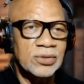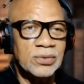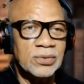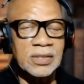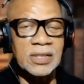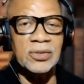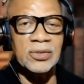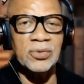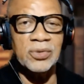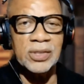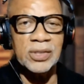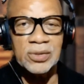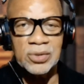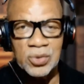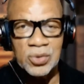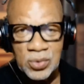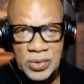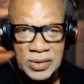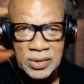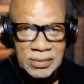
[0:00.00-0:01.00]
think you can
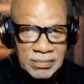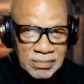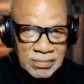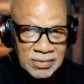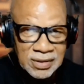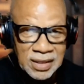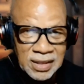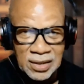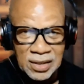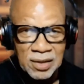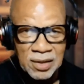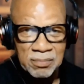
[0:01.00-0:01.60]
do it, take a couple of